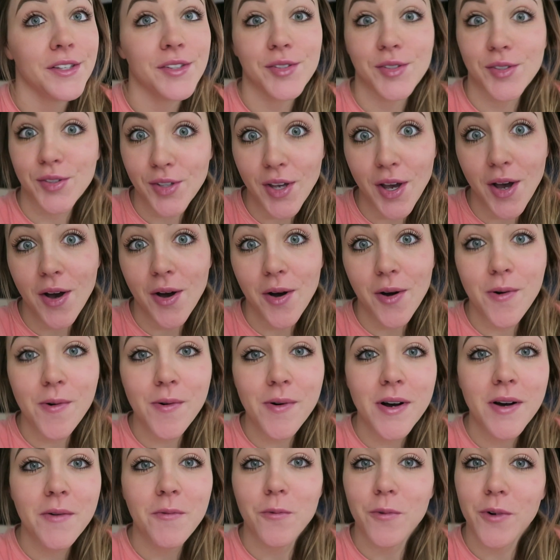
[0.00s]

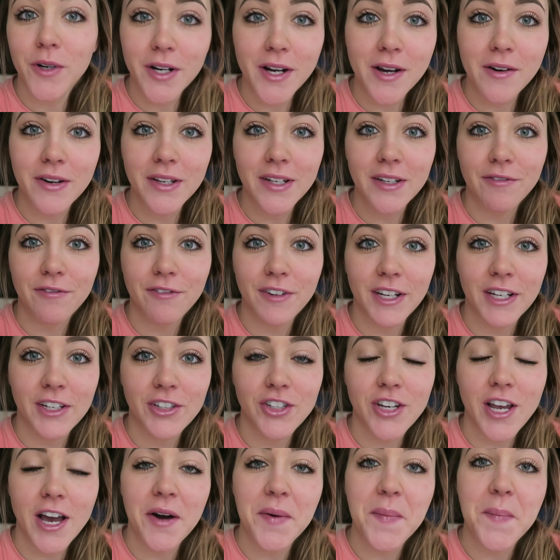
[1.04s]
So, we're going to
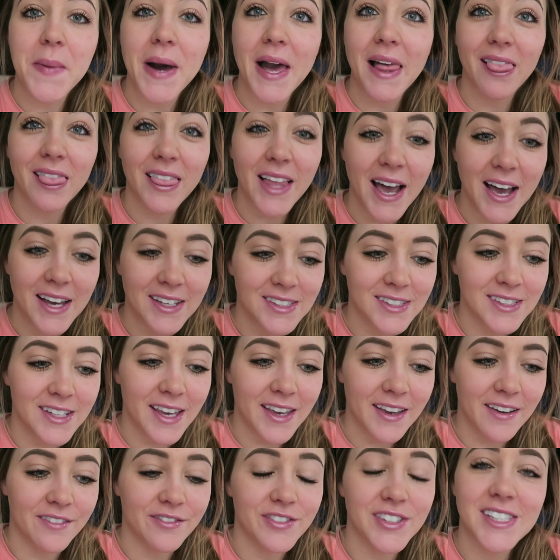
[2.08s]
finish out my last
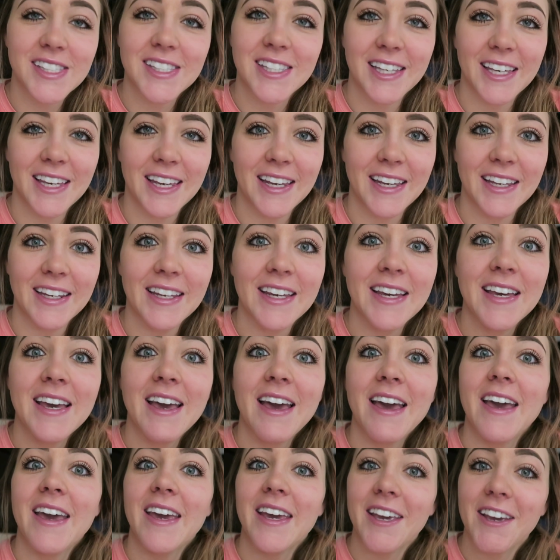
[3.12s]
day of skiing
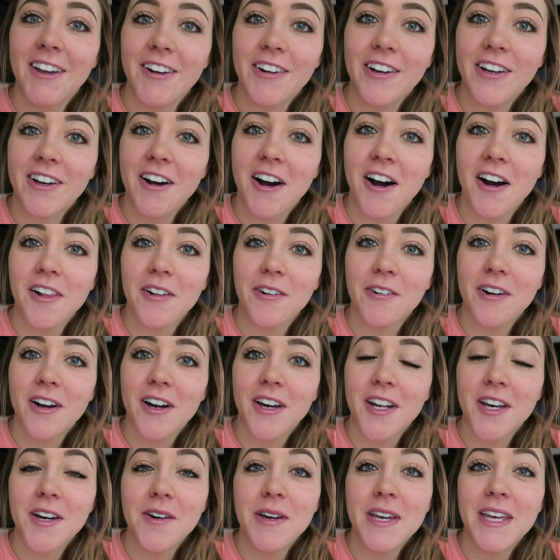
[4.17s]
here in
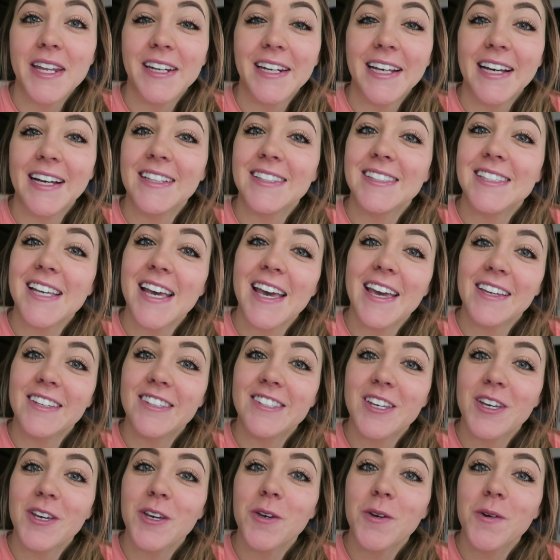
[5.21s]
Colorado in day
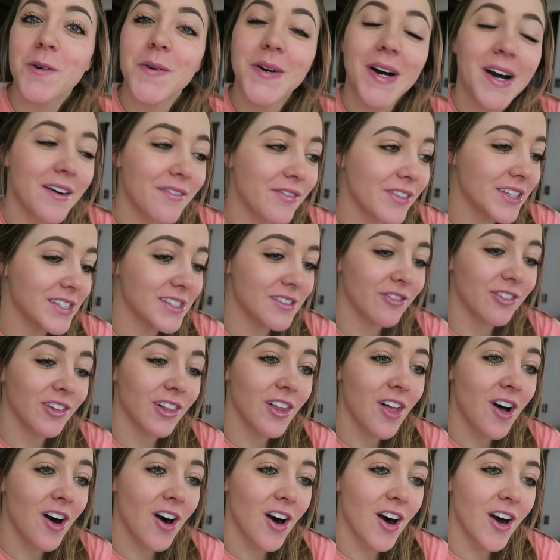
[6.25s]
two of this
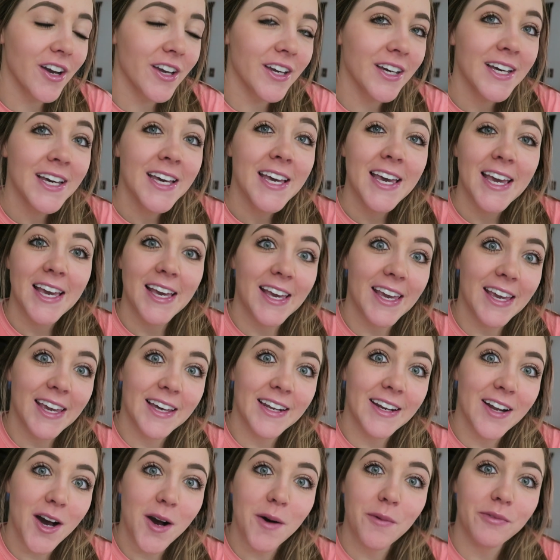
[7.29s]
vlog.
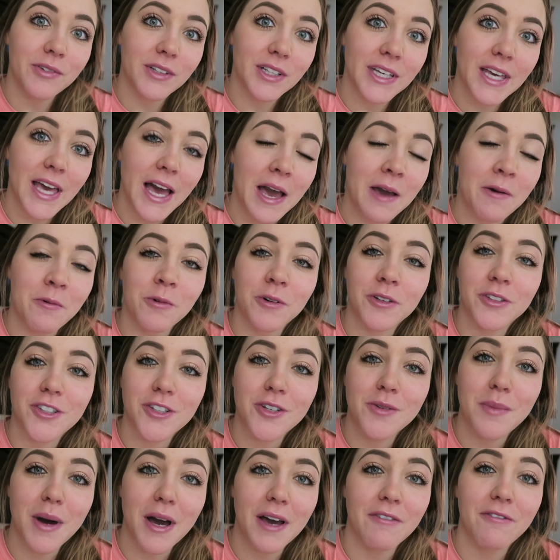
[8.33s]
And hopefully I will
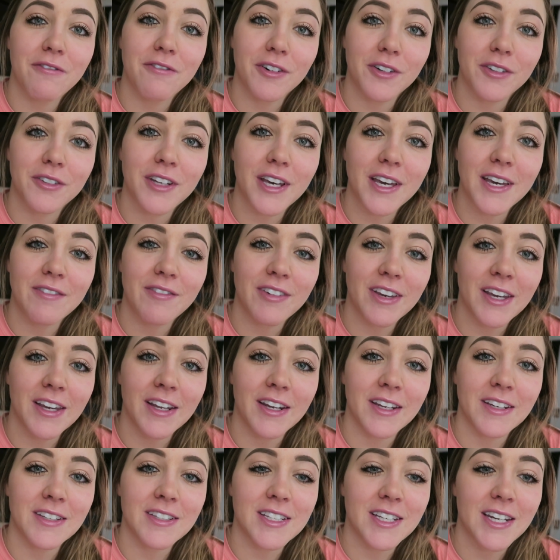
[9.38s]
do my full day of
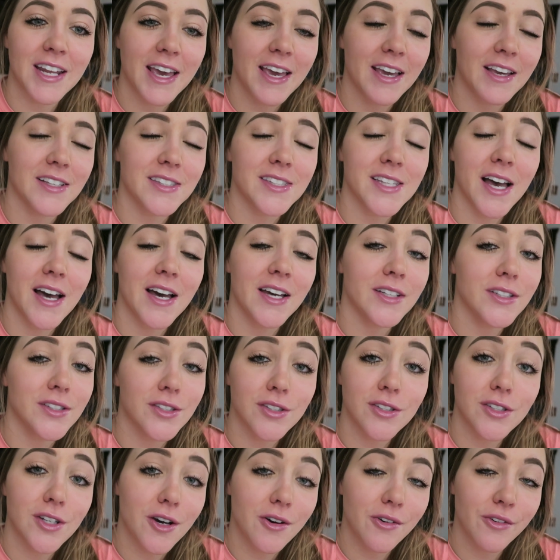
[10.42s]
eating today because I
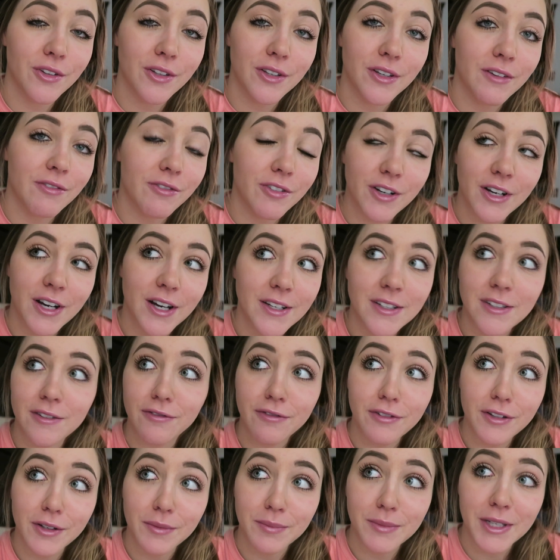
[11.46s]
just totally forgot to
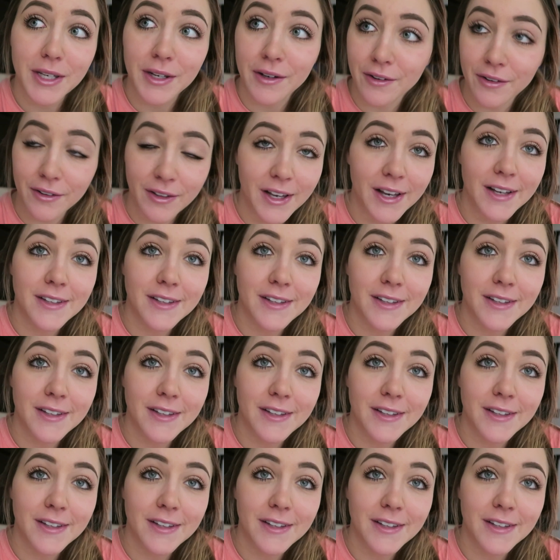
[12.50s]
film dinner